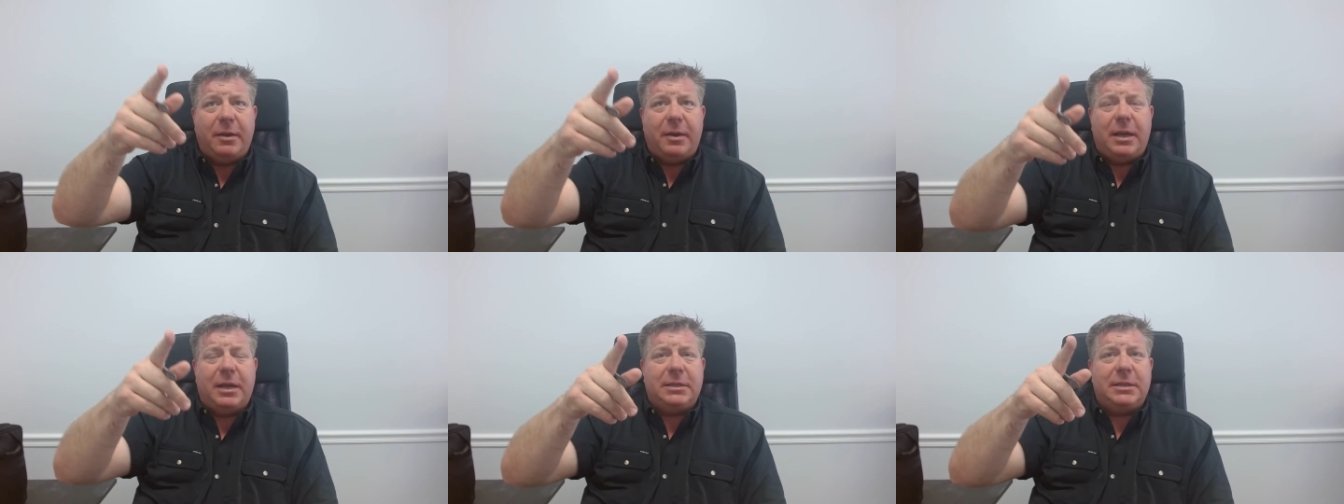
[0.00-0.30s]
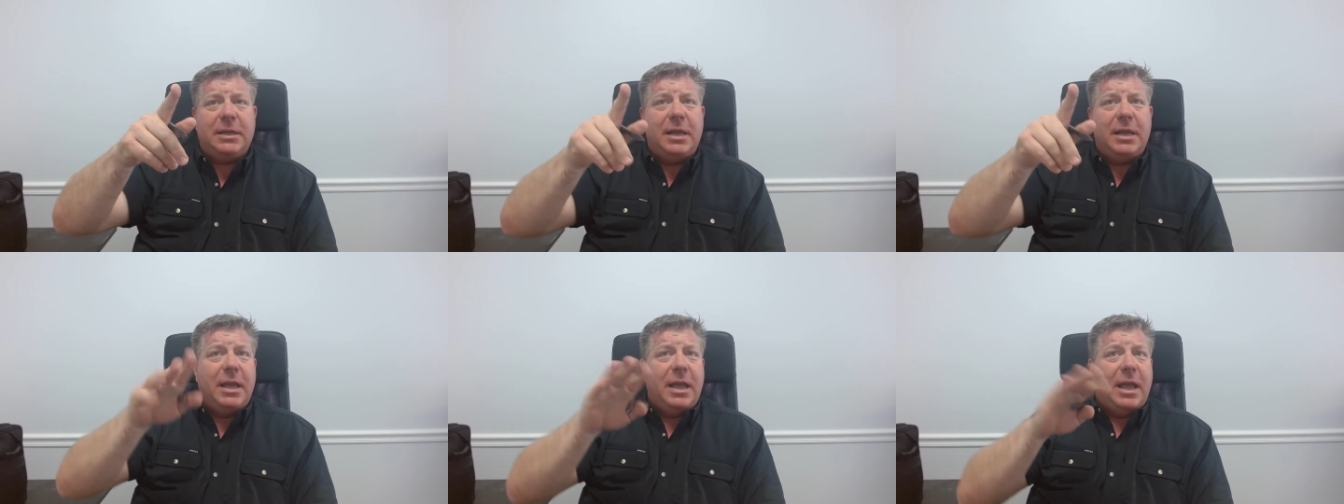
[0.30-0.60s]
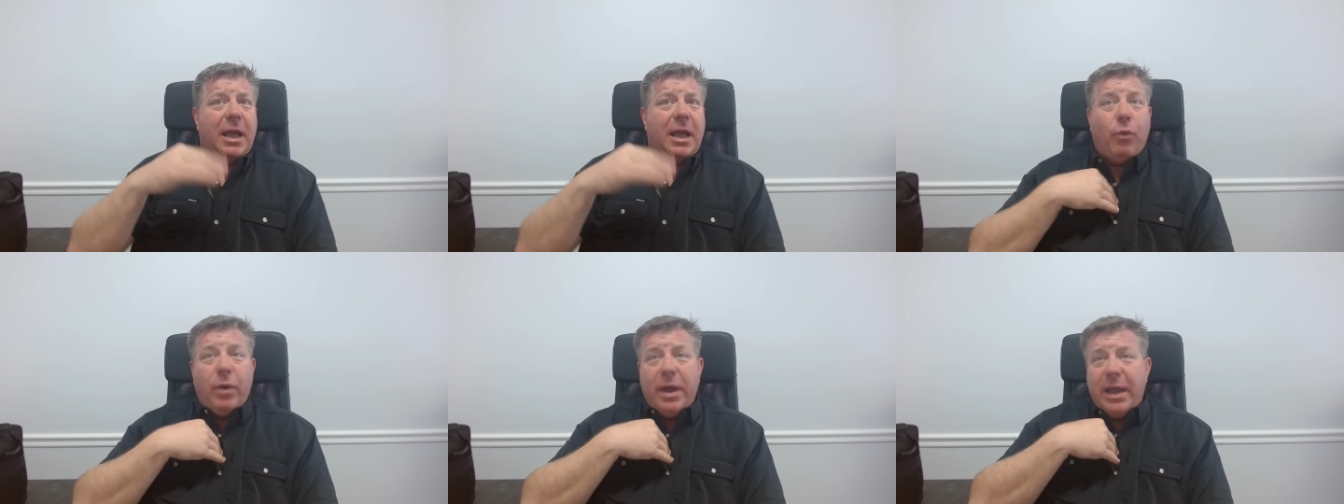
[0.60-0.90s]
Because
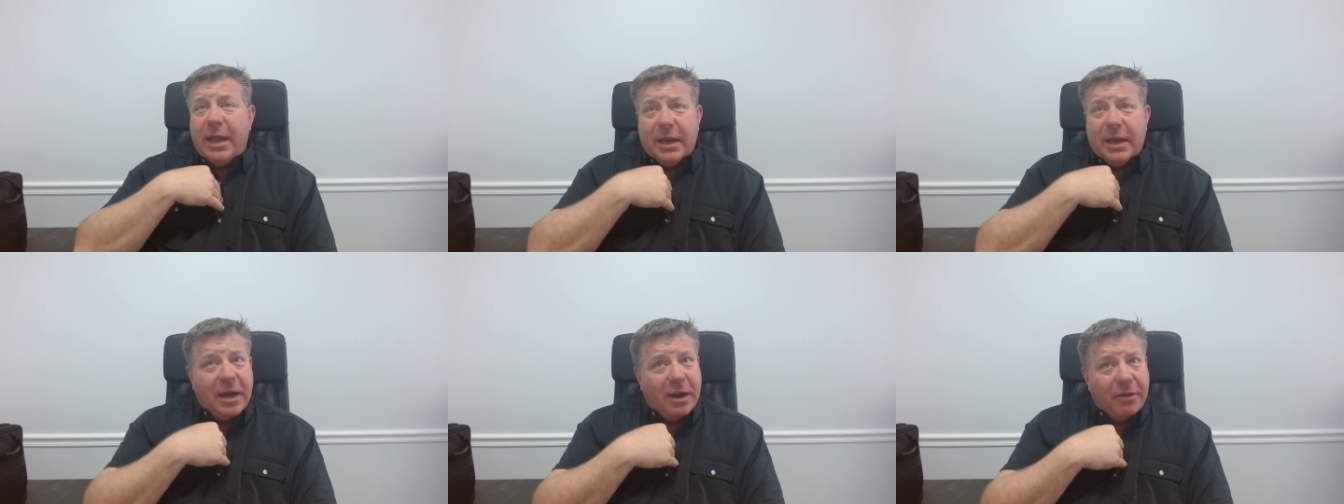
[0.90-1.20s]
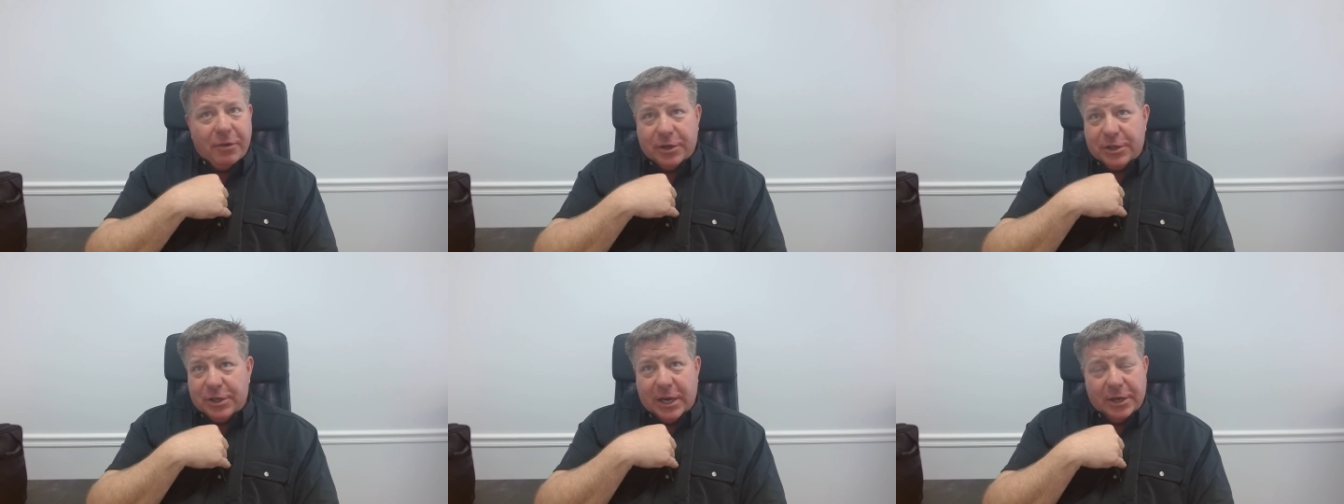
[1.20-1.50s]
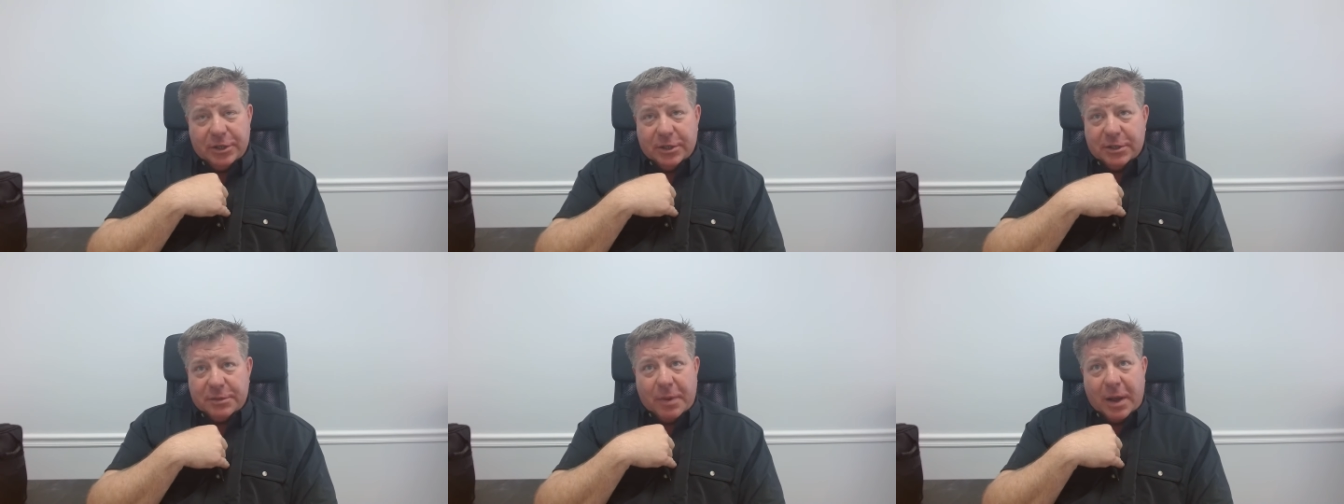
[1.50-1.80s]
we can never
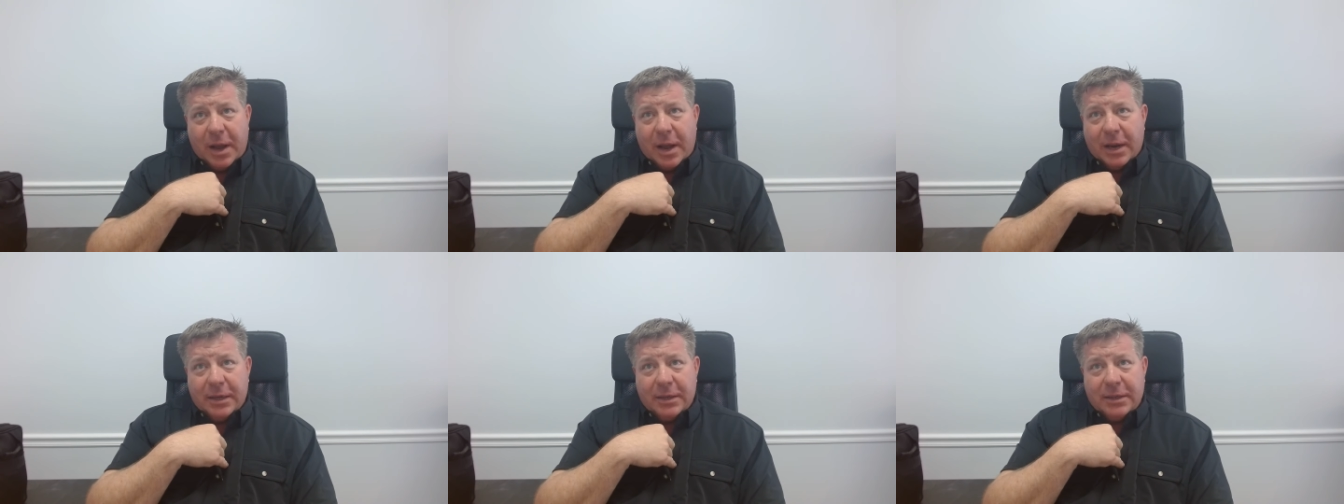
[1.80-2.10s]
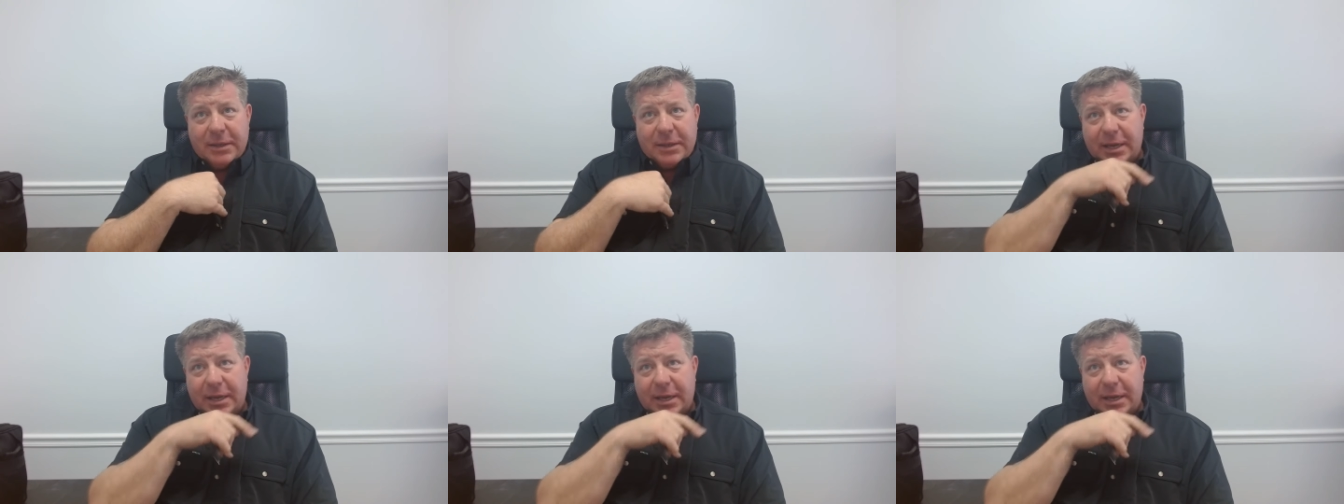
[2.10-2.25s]
change his mind.